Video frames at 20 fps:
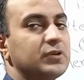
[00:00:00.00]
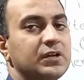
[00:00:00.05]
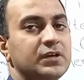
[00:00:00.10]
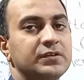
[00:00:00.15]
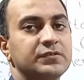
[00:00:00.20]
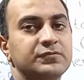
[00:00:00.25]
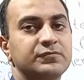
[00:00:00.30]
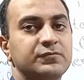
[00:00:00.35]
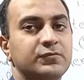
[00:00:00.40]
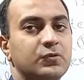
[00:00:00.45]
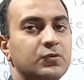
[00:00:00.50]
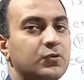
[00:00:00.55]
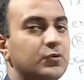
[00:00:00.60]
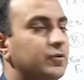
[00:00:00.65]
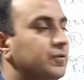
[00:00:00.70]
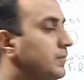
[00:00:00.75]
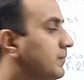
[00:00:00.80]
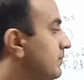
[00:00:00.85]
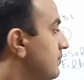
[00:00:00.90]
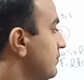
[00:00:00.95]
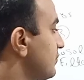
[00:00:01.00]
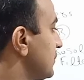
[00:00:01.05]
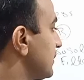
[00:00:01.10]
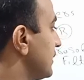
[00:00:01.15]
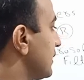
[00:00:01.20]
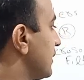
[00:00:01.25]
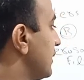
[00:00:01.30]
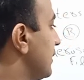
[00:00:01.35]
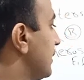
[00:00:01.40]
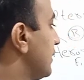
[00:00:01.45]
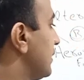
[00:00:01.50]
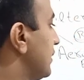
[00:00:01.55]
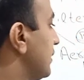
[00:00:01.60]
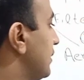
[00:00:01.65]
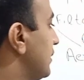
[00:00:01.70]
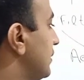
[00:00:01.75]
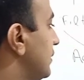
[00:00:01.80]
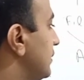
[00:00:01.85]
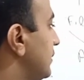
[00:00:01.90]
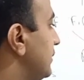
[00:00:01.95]
class 4.
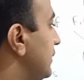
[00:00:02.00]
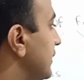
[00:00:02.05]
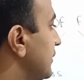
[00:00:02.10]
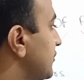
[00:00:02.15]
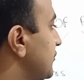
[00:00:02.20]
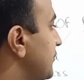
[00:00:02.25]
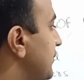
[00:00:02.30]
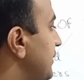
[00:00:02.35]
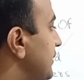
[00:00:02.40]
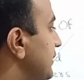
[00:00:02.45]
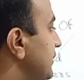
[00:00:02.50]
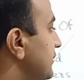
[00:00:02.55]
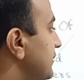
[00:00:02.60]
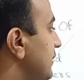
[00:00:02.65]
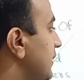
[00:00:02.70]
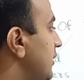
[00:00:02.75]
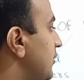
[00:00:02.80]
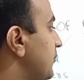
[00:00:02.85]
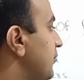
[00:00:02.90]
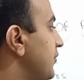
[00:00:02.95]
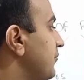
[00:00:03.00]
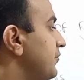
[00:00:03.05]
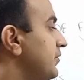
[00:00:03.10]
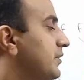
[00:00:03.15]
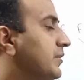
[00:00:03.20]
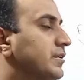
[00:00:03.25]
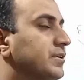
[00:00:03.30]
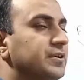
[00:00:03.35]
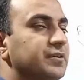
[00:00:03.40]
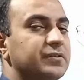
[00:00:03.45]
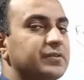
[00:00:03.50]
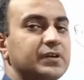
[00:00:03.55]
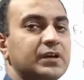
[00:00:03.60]
Next one is ULPA filters.